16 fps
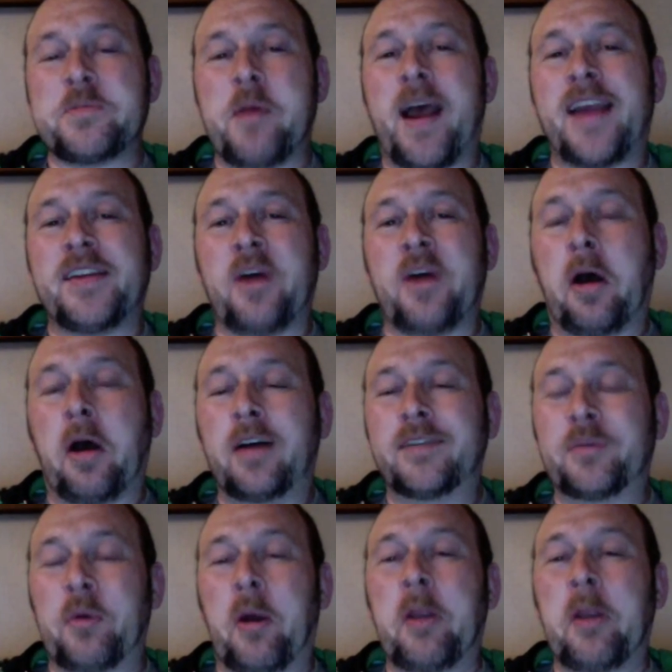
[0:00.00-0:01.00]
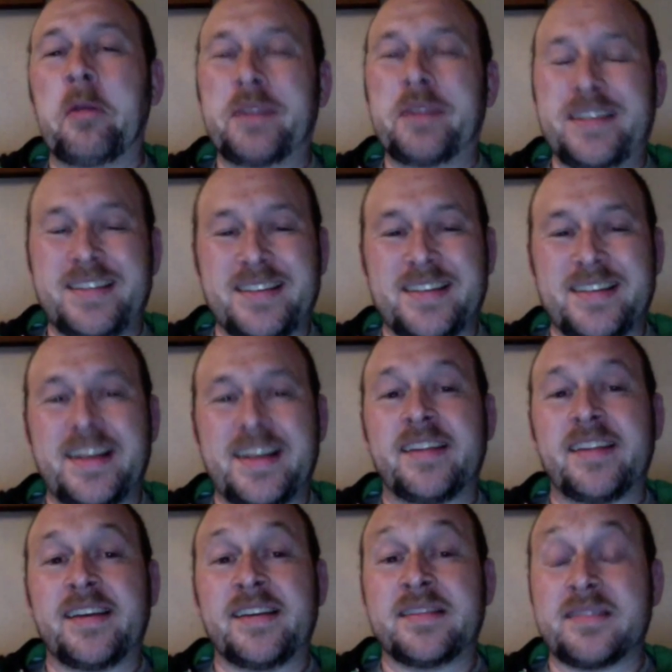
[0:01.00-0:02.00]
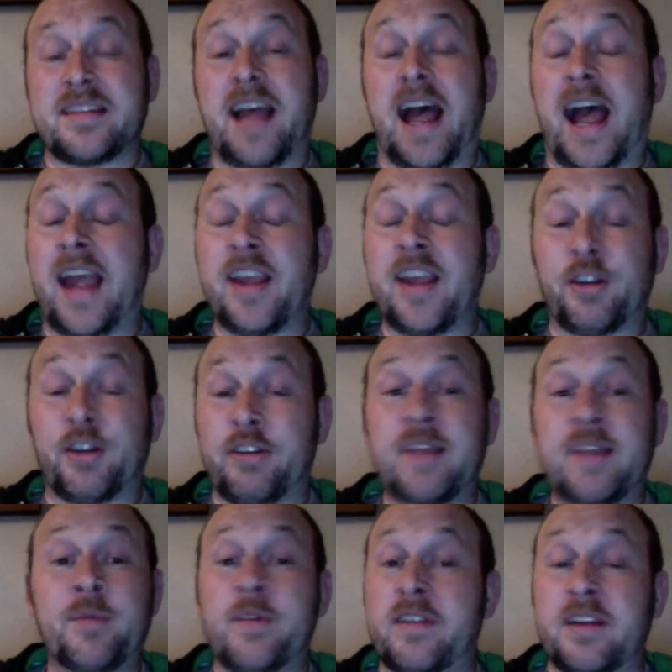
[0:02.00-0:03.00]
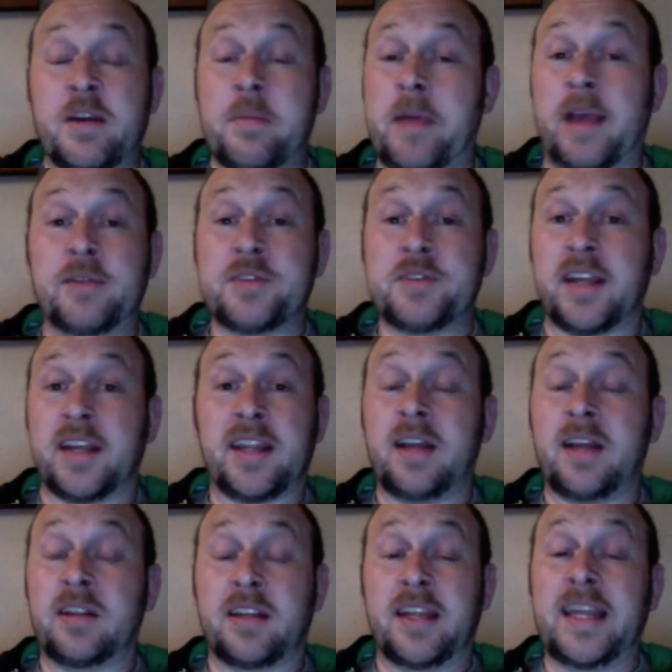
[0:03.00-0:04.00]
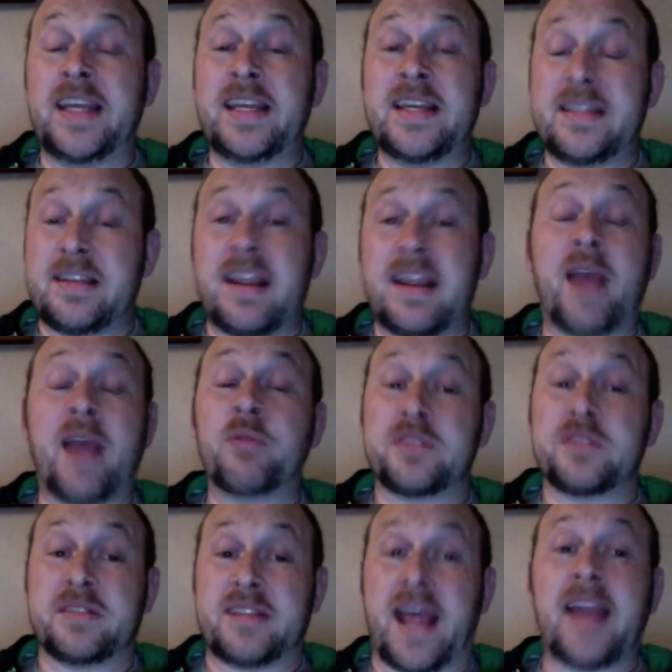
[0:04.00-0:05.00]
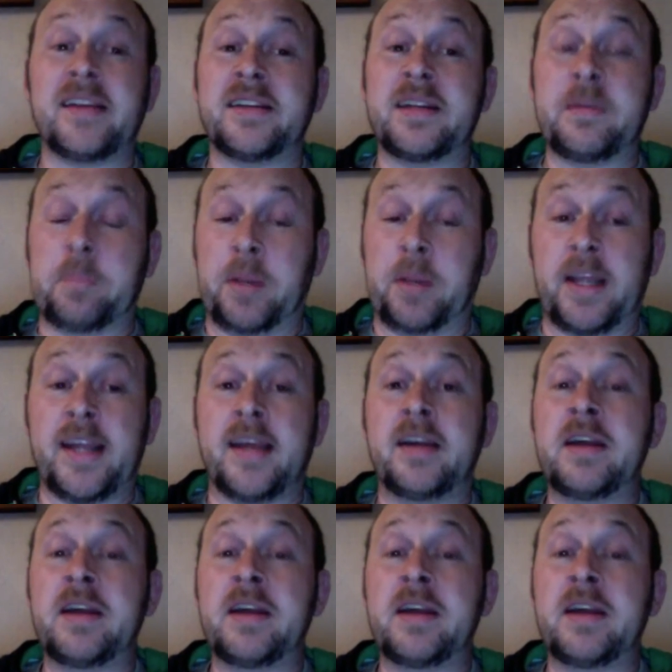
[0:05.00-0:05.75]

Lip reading: might not want me to say this, I agree with you about Jagielka. He is an outstanding player.